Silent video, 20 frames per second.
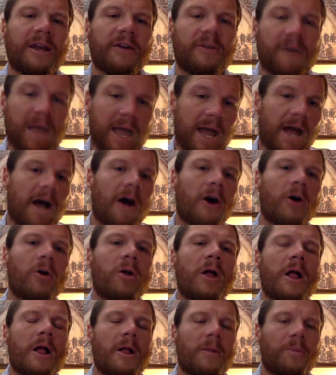of how
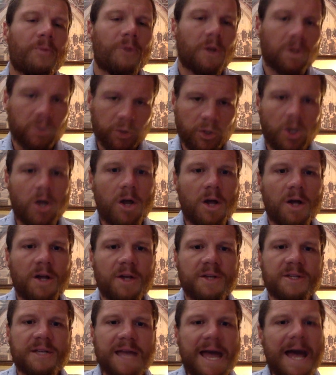the
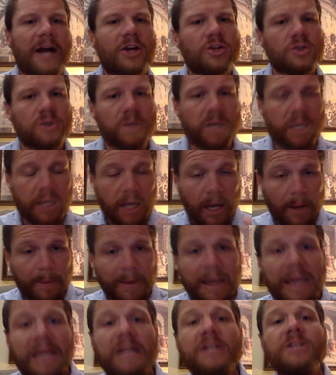laws actually
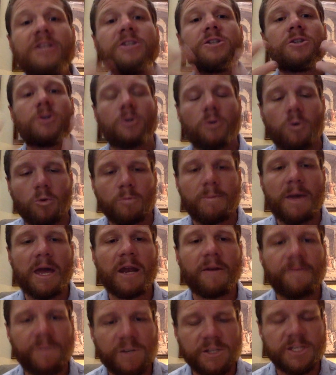come into
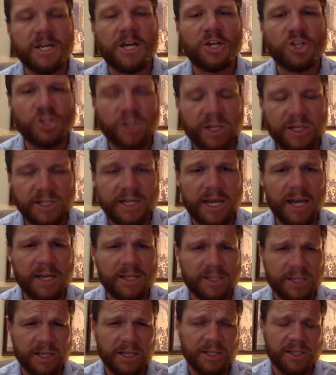manifestation in
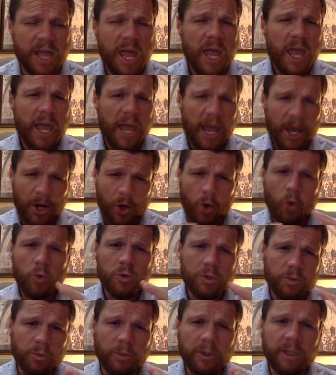Texas and
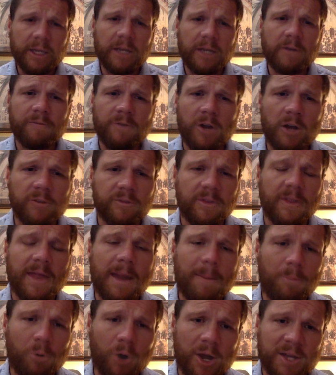who's really involved in
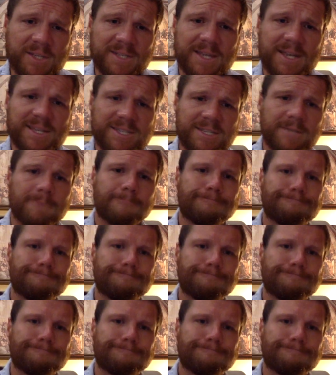that process.